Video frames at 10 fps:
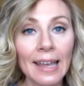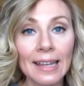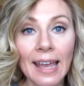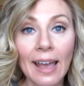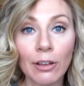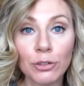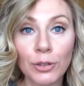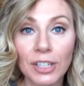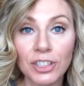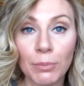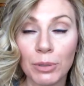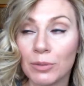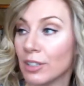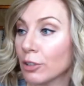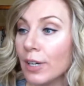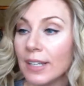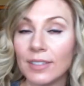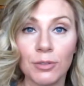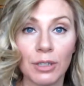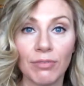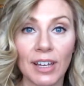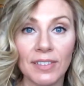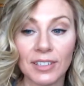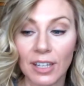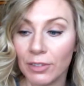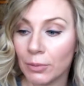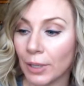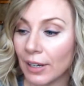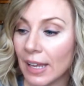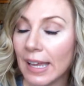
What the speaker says: And now dry shampoo is the craze. You can find this everywhere.